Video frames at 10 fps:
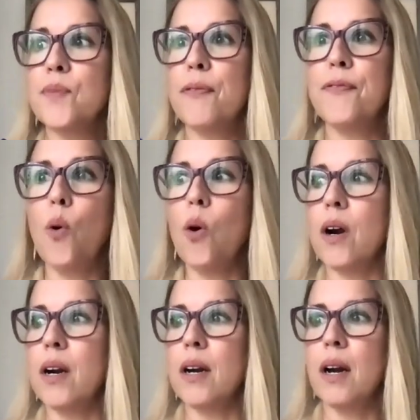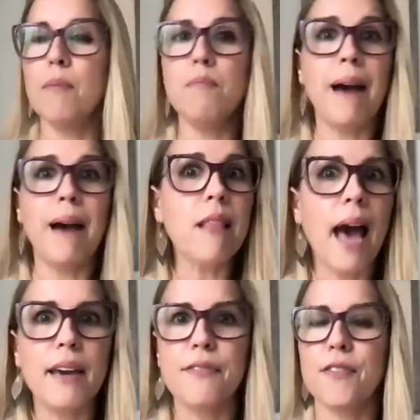for my
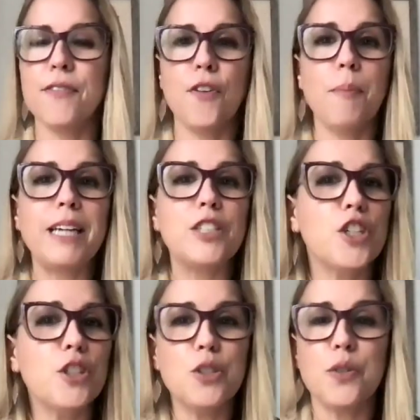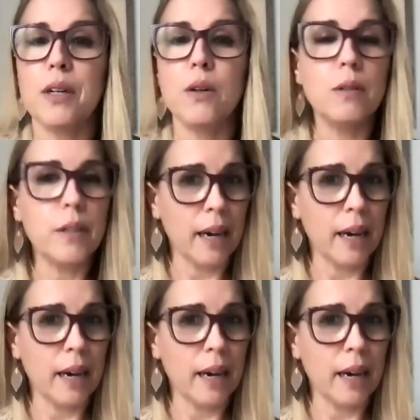life, for my children.